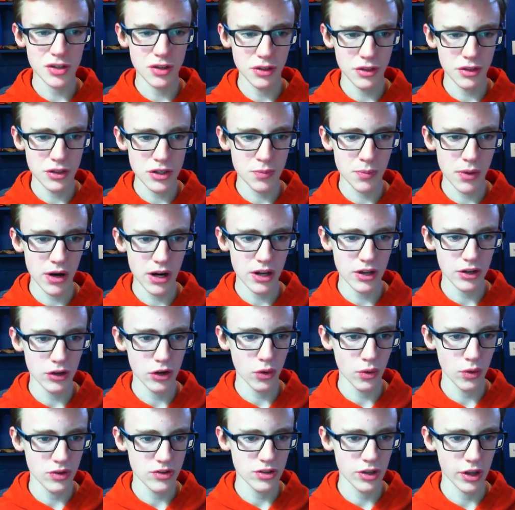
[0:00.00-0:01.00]
this sprite I
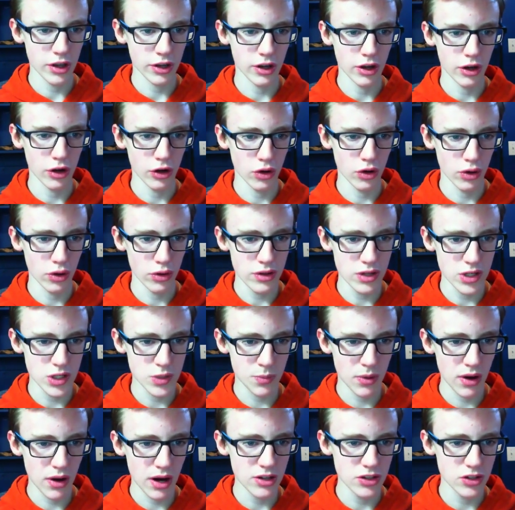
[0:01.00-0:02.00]
know is like a earthy sprite,